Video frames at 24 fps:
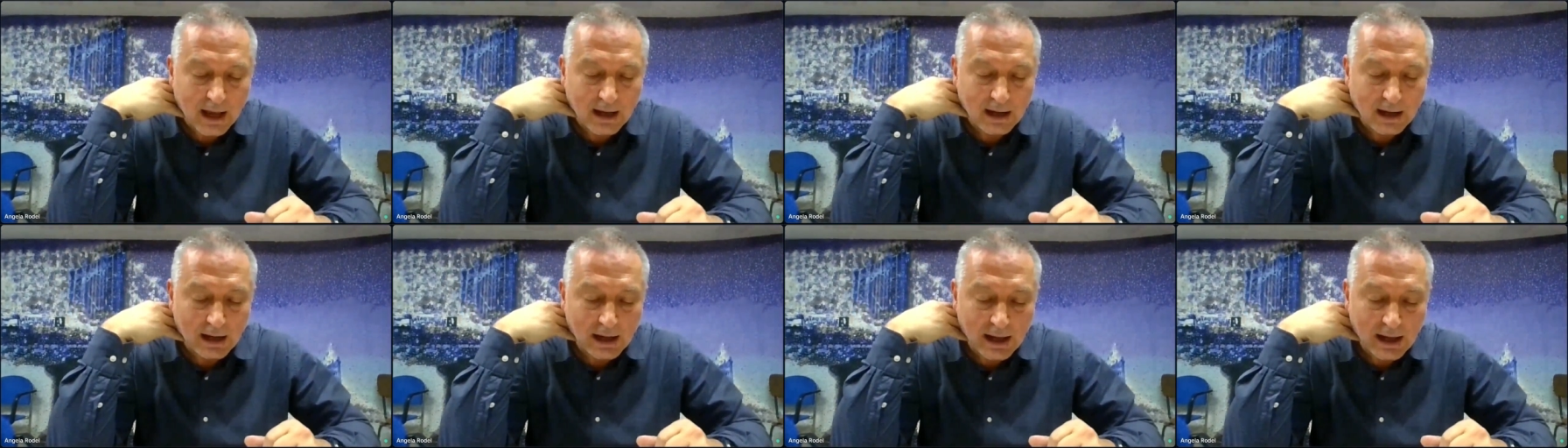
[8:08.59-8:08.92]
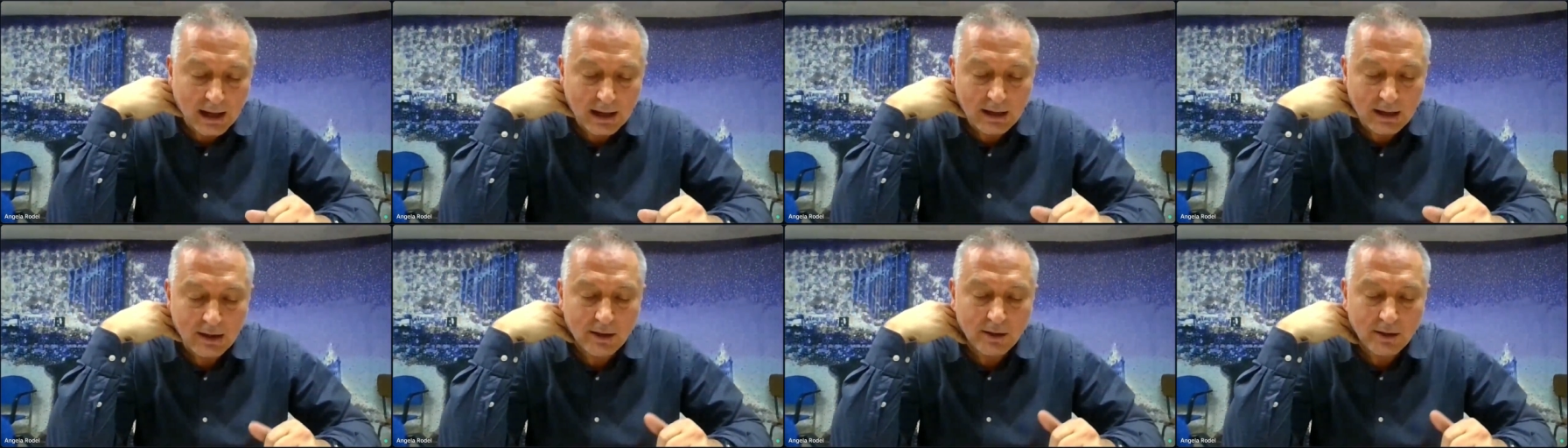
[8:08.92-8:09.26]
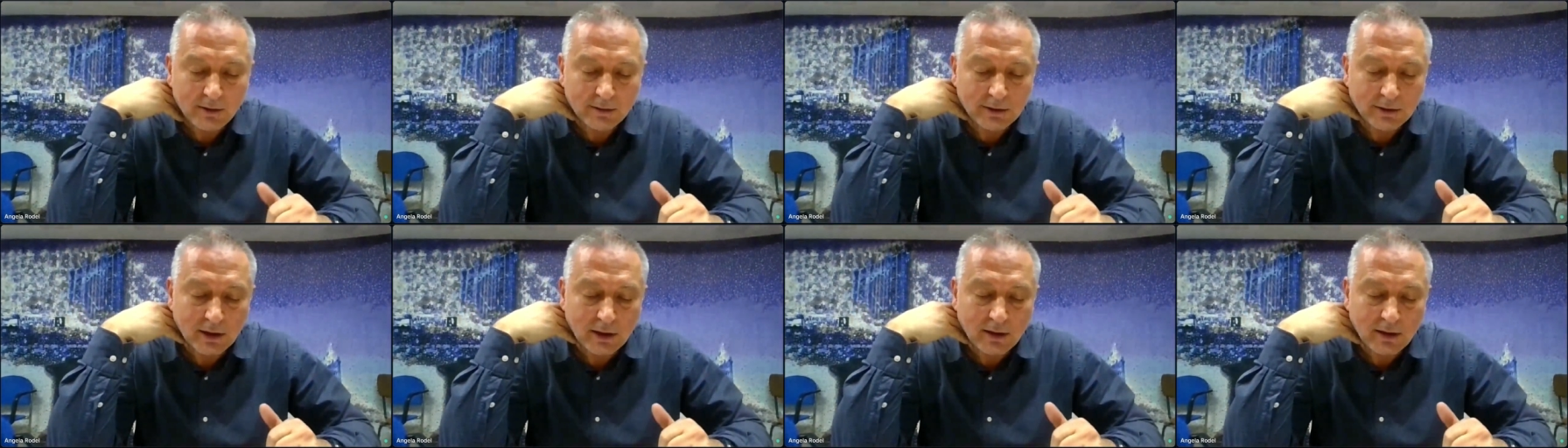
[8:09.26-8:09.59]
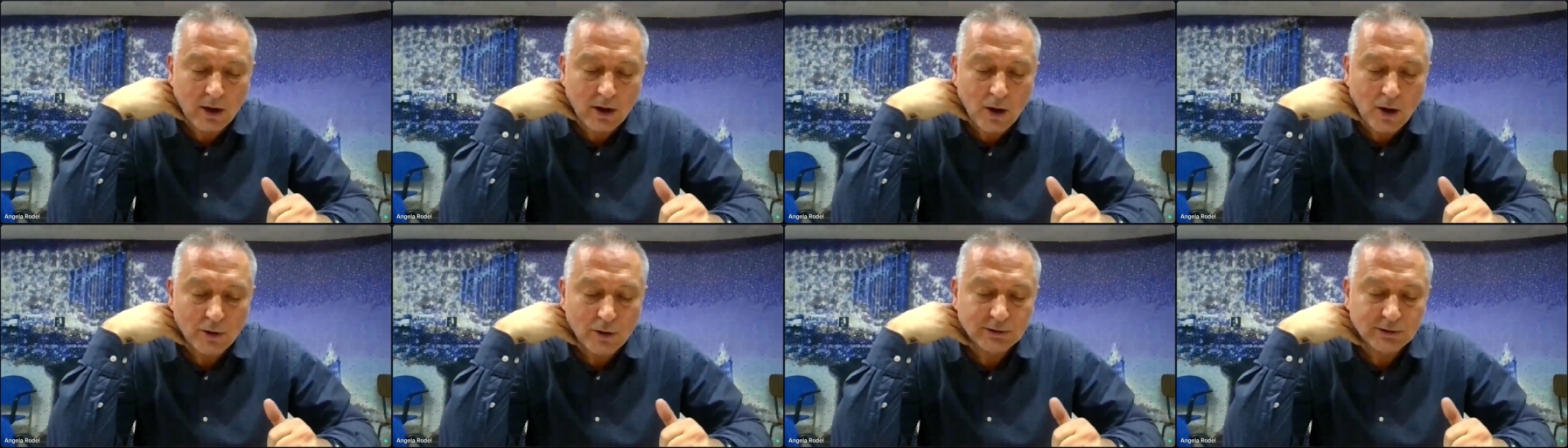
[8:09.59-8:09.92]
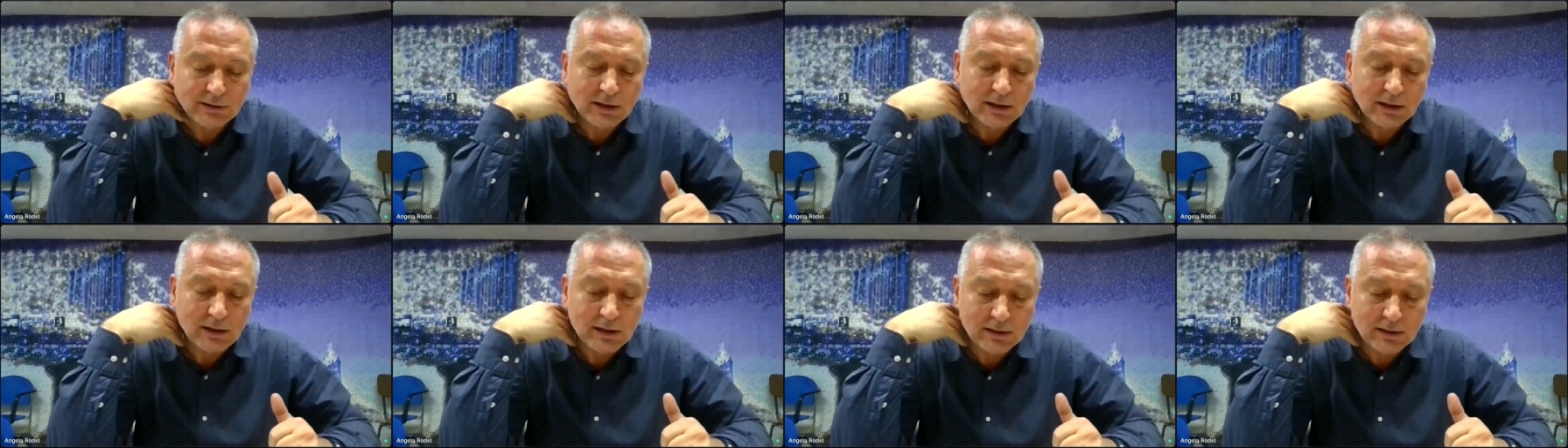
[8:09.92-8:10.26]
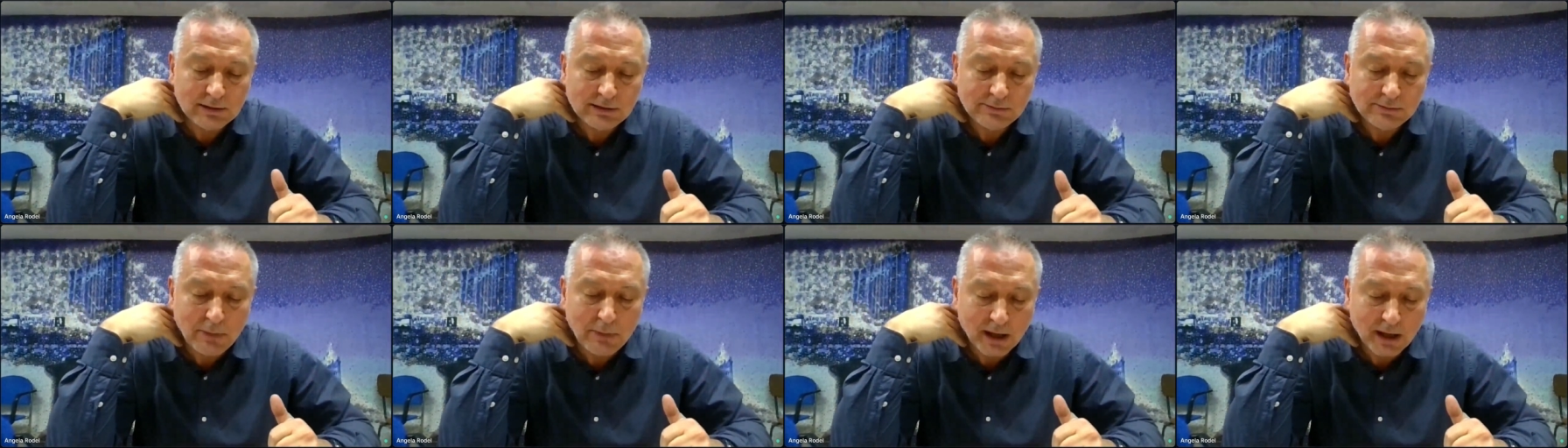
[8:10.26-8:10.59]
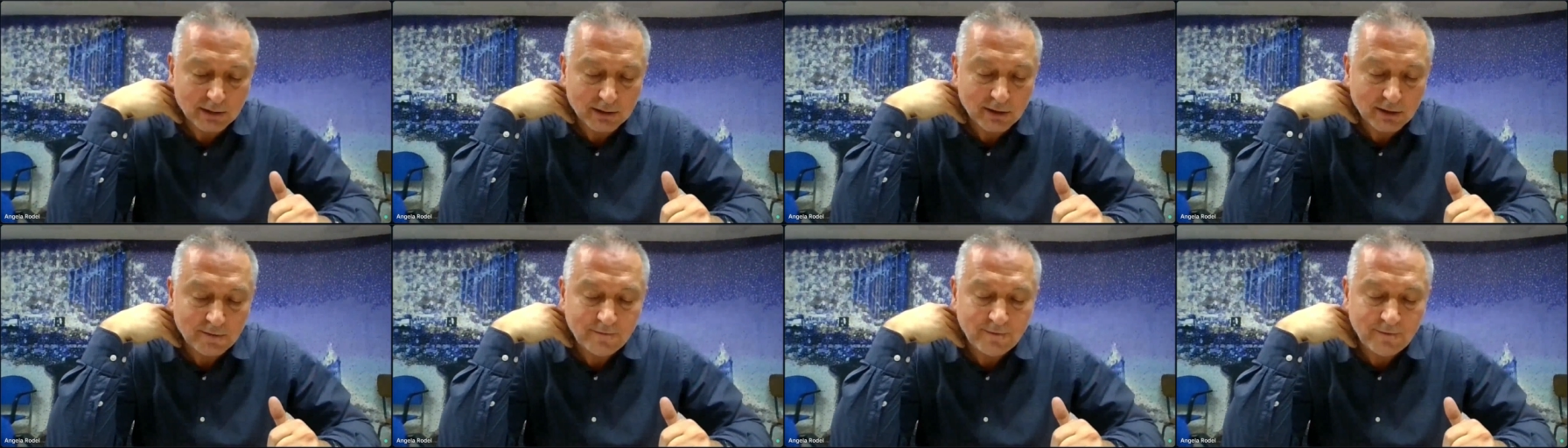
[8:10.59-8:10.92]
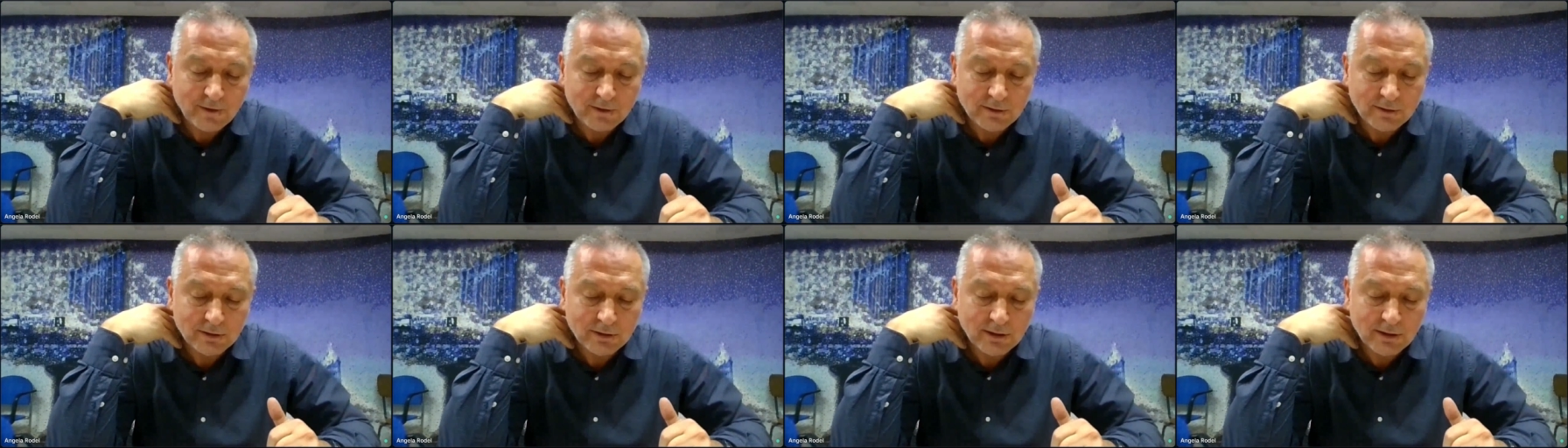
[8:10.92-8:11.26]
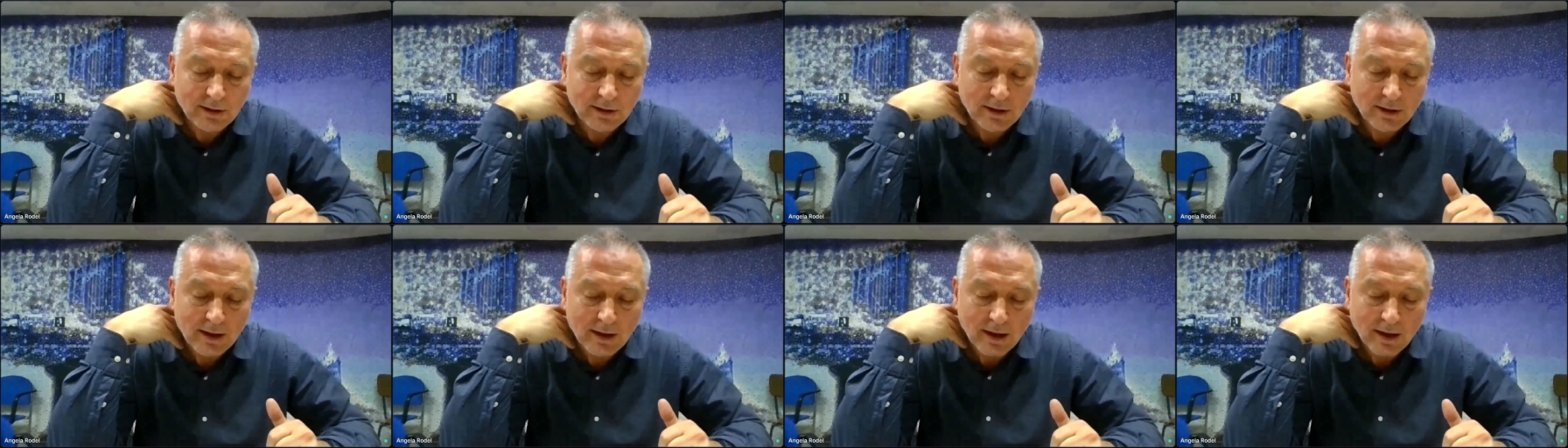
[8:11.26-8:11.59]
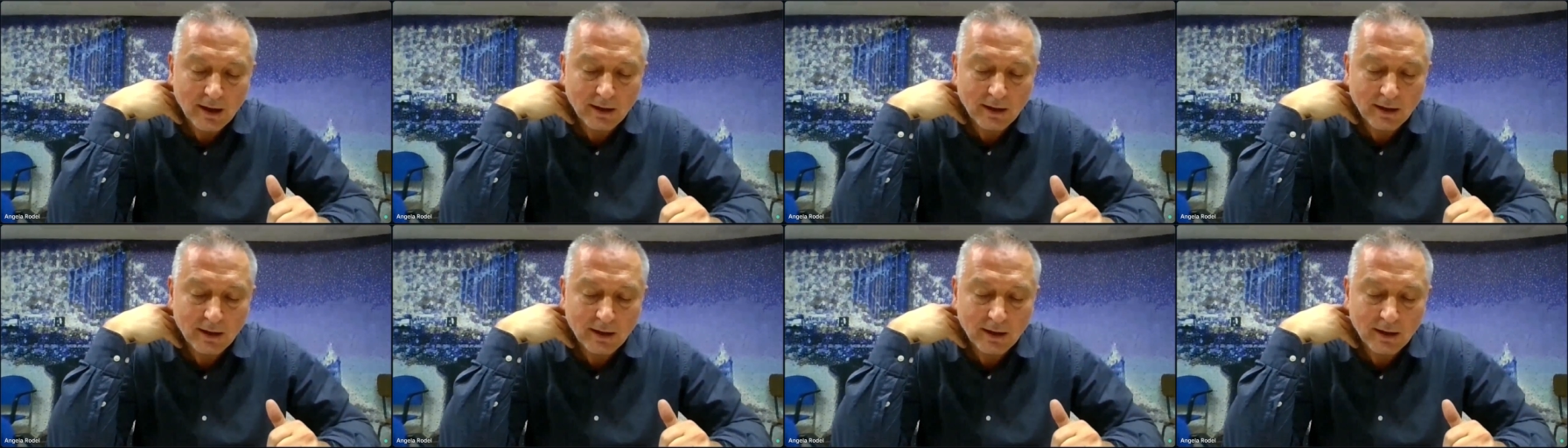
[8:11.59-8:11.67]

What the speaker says: I lay on the Austerlitz battlefield